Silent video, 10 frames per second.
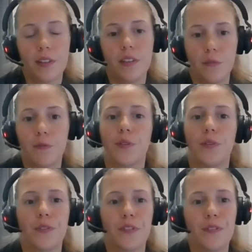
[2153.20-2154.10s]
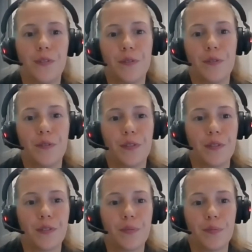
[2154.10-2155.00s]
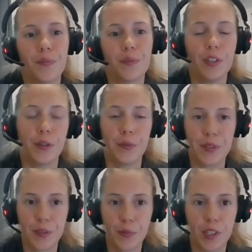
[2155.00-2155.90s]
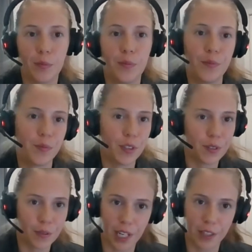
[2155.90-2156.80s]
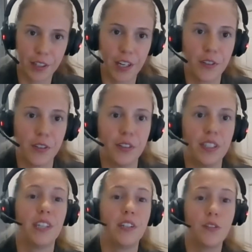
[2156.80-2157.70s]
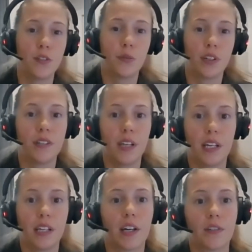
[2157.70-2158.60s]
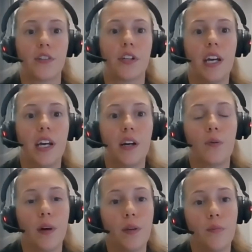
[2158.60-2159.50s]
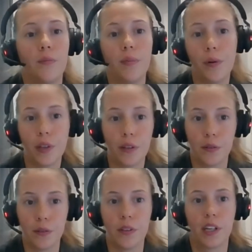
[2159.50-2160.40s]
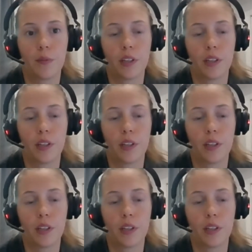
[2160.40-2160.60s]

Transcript: difficult to you know, swim, use it recreationally, and you do want to take extra care when boating through there